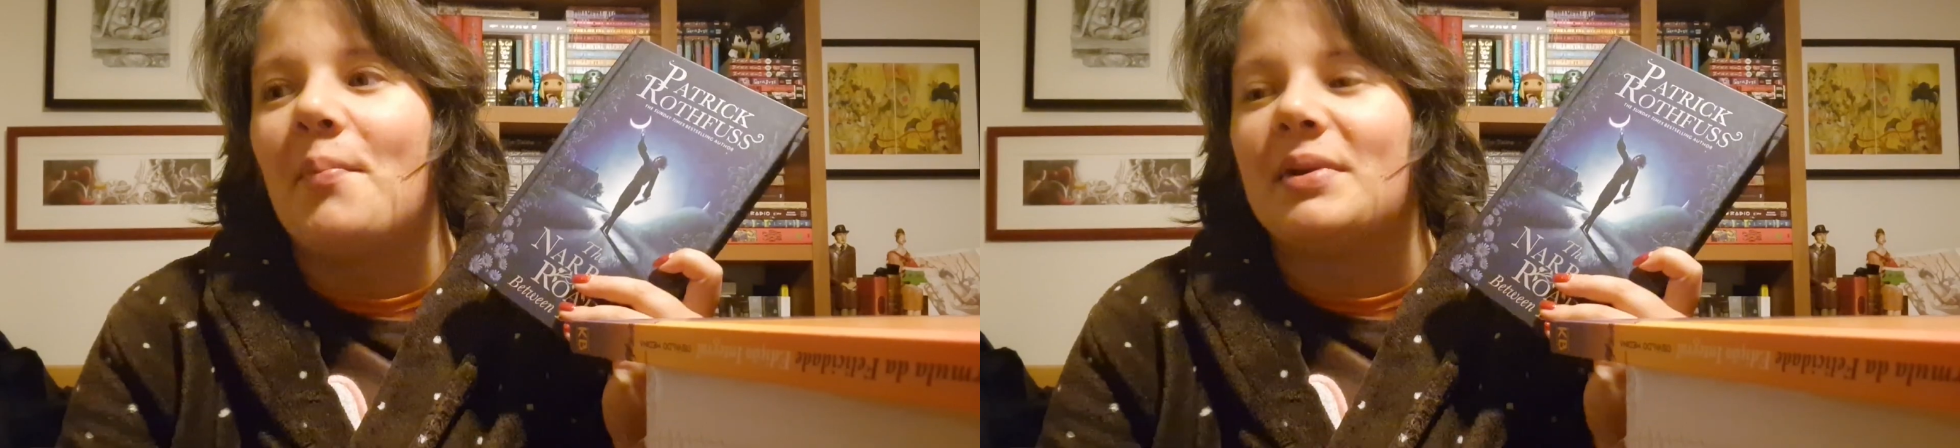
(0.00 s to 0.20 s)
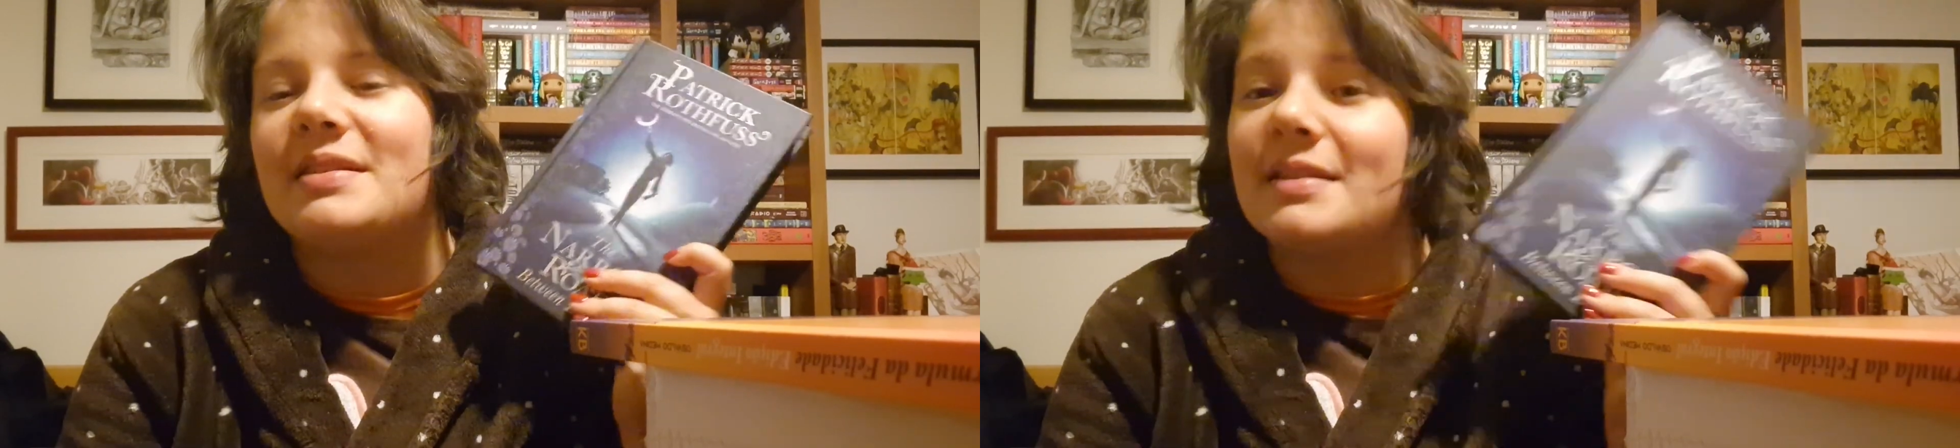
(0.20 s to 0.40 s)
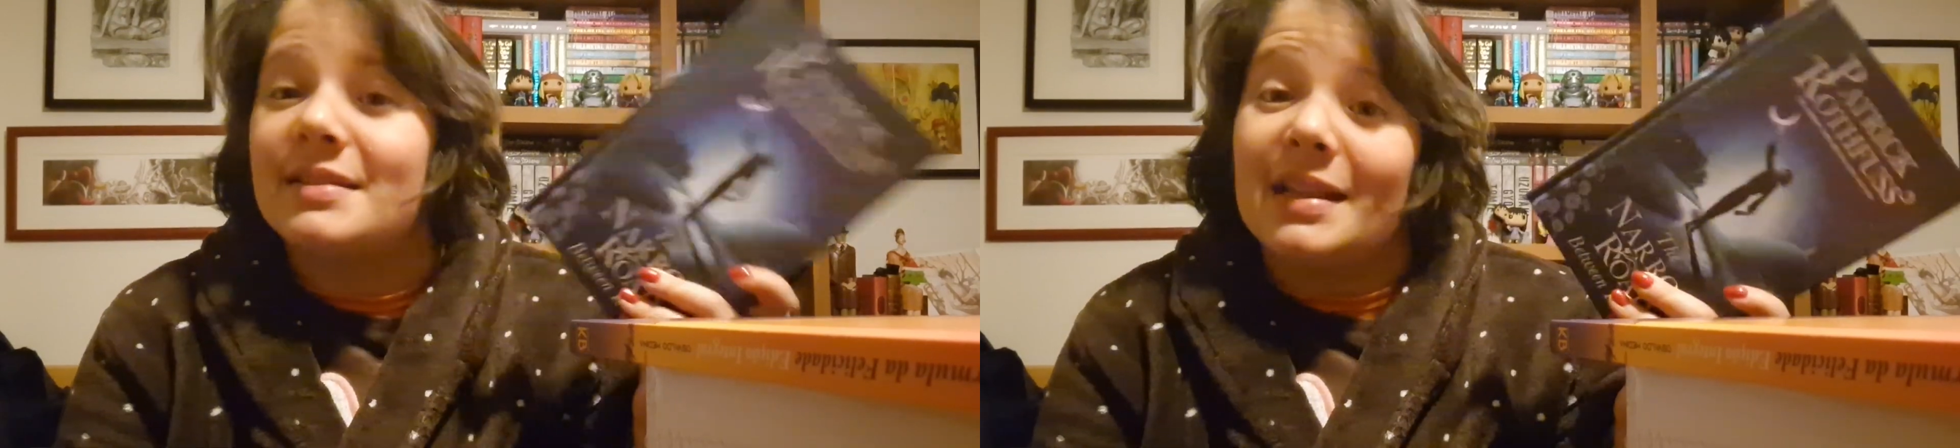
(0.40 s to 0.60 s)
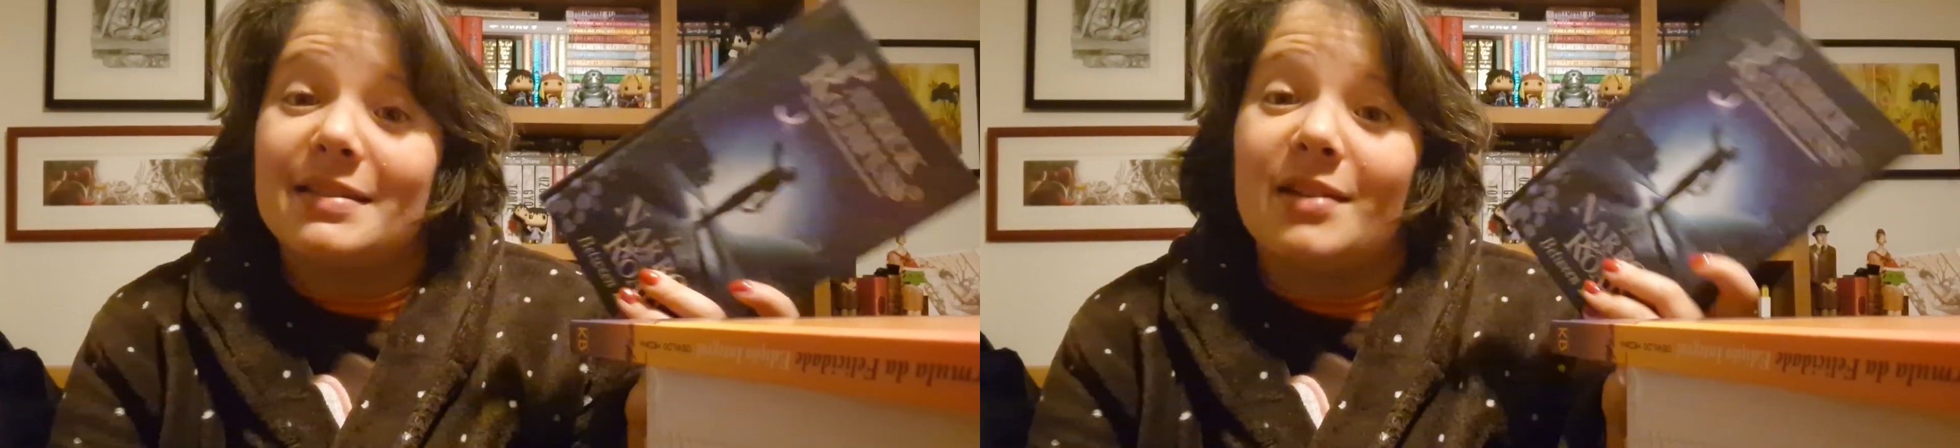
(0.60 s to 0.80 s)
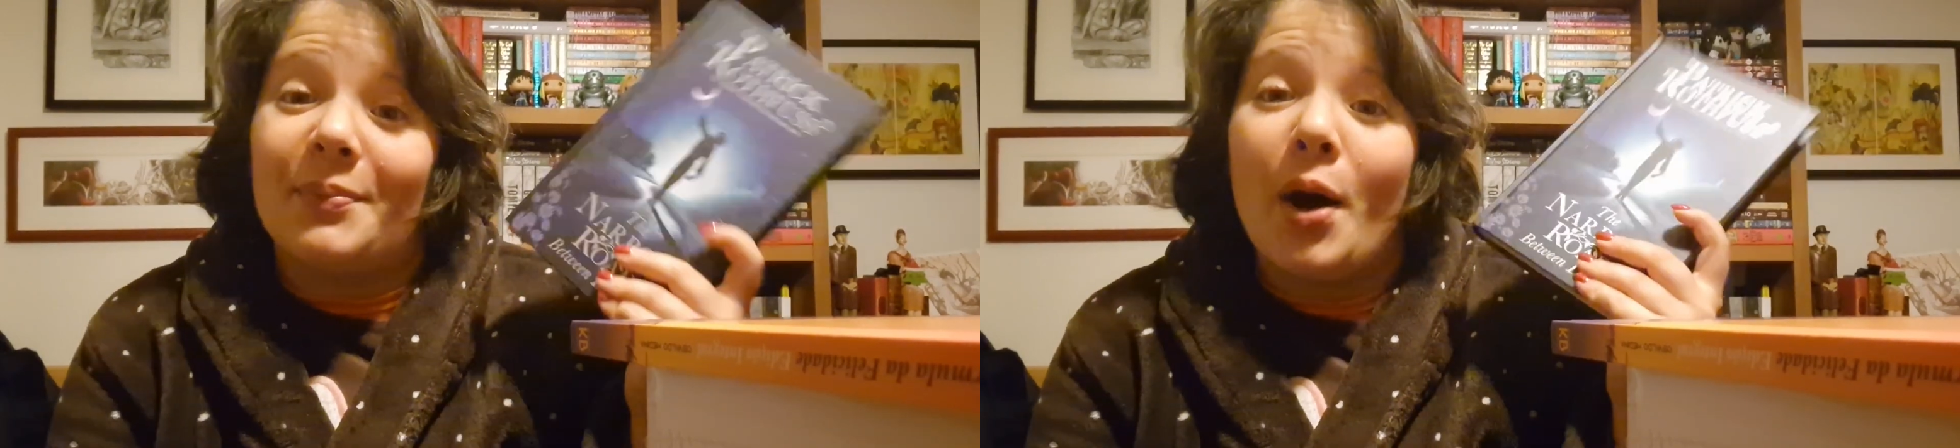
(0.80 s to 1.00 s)
but since
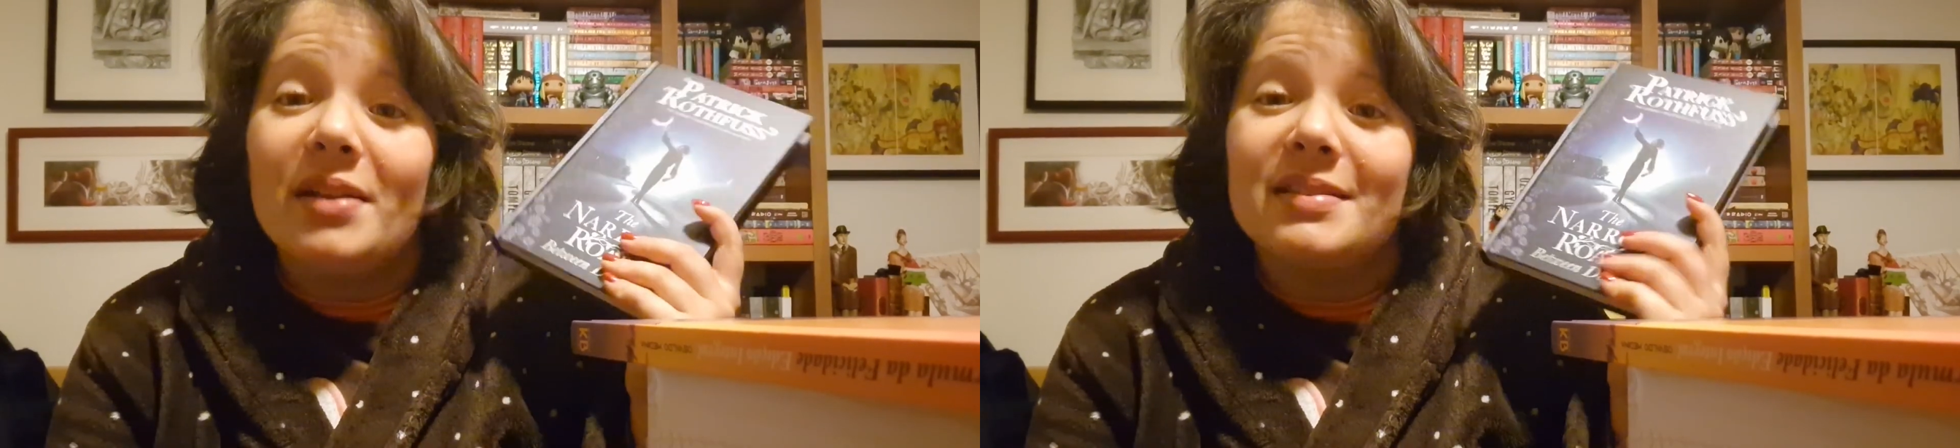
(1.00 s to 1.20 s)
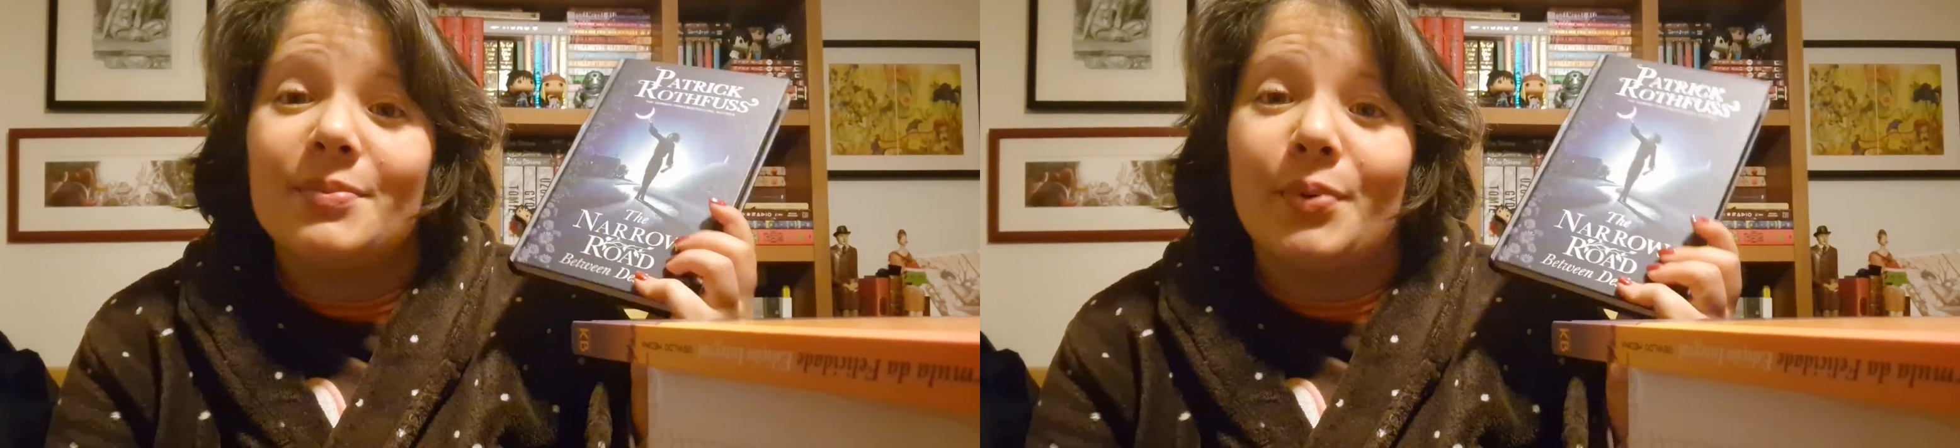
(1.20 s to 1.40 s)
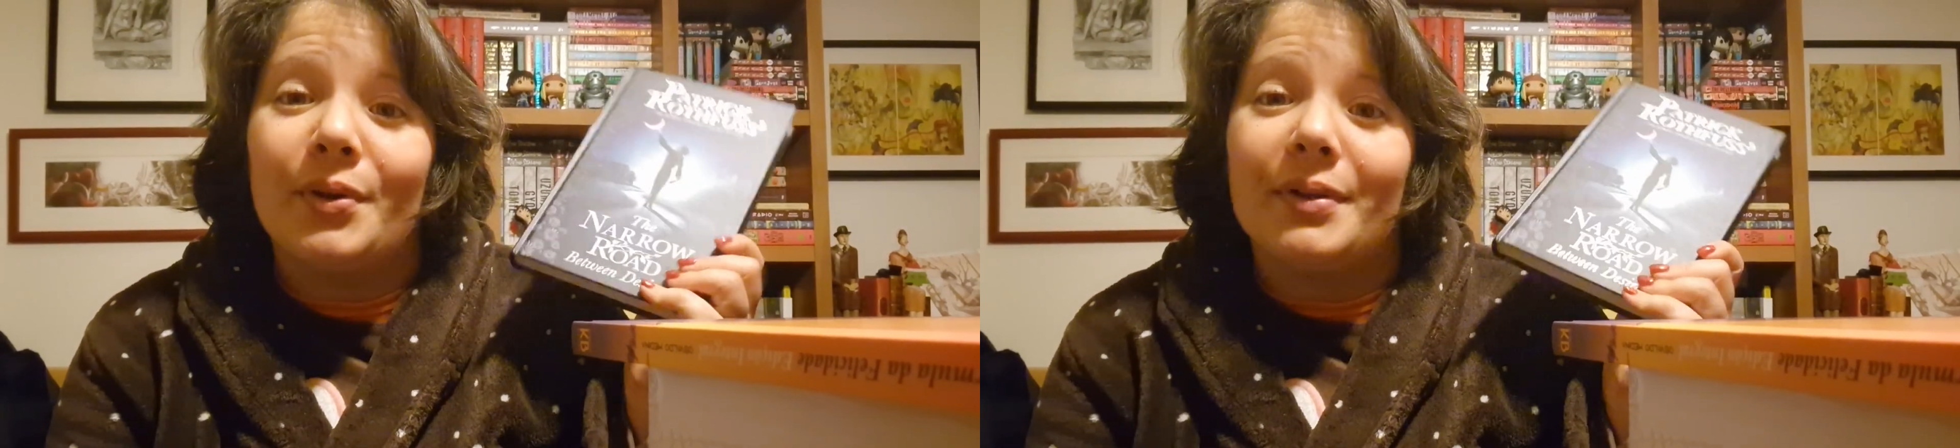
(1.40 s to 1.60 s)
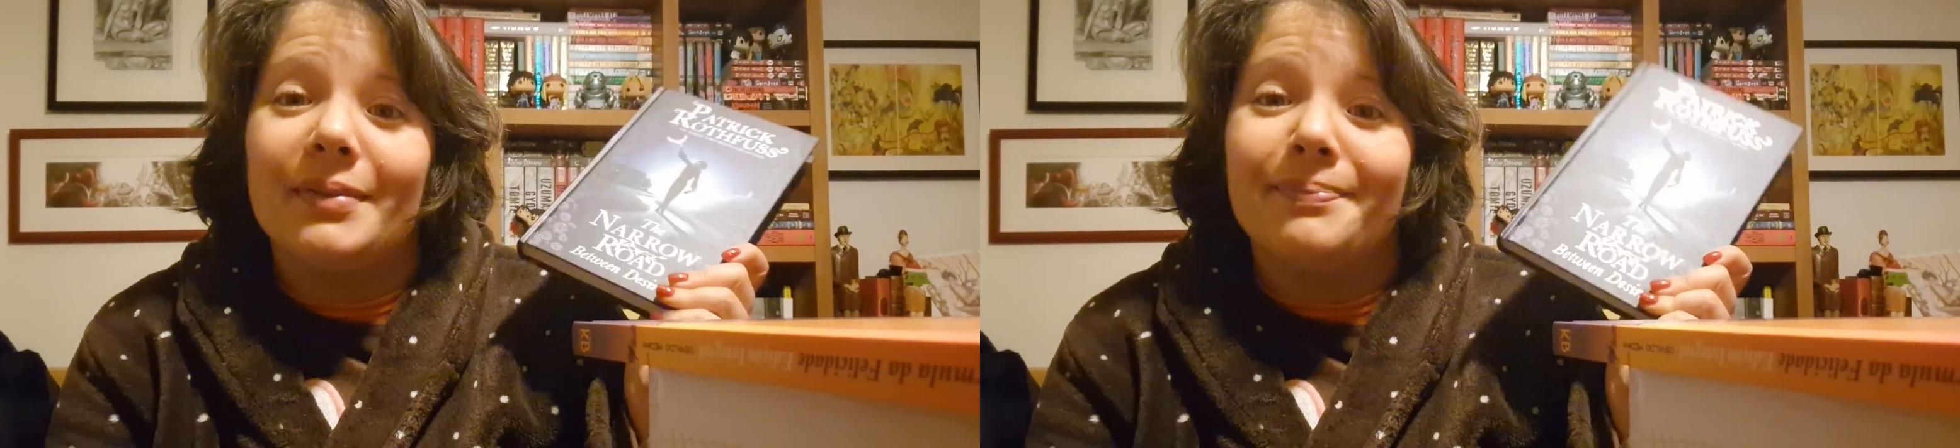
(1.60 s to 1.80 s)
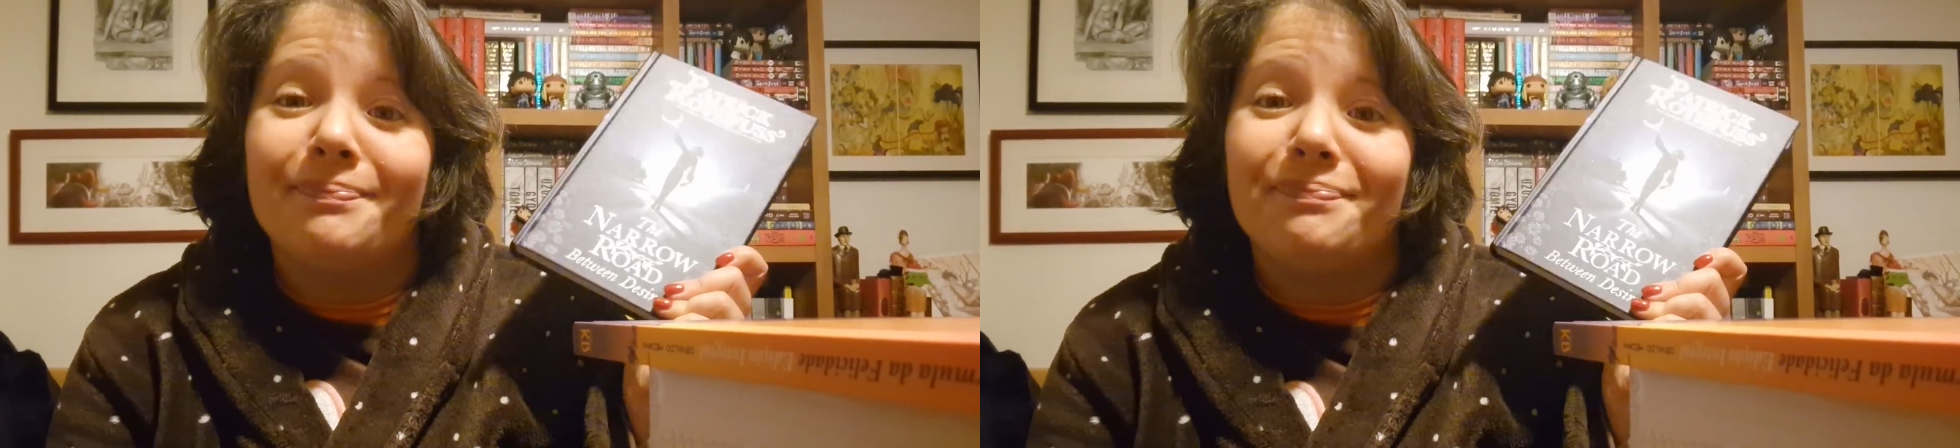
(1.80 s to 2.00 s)
that's not
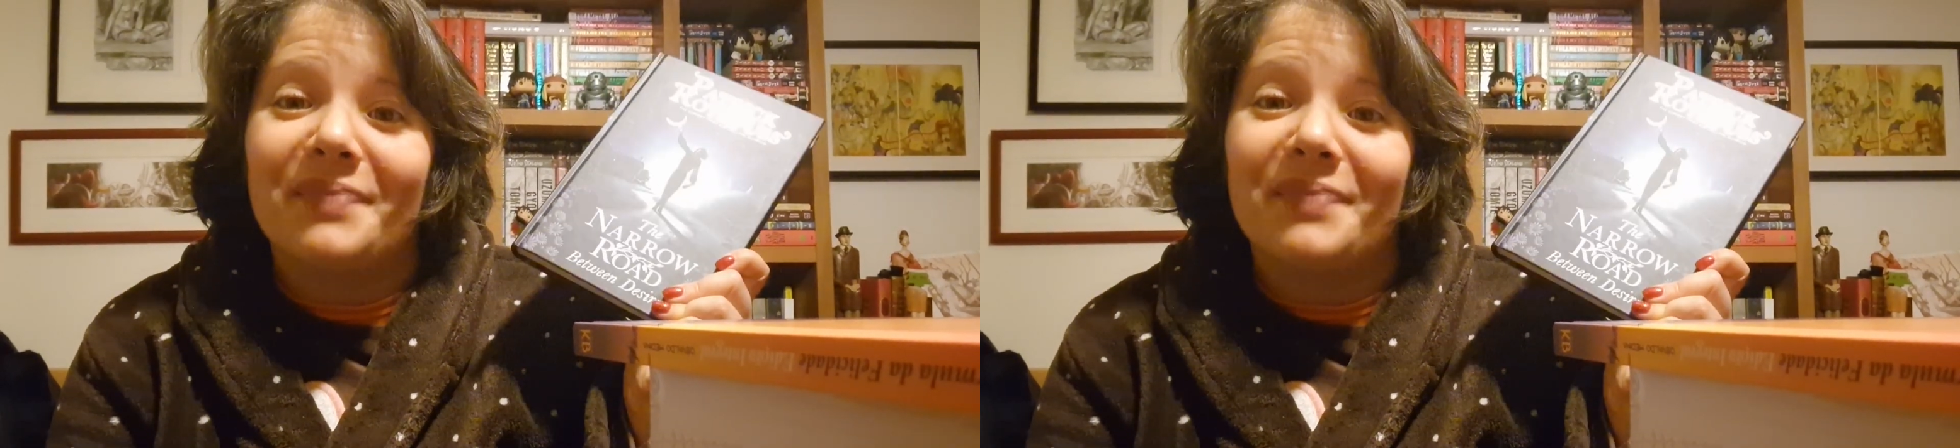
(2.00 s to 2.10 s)
possible,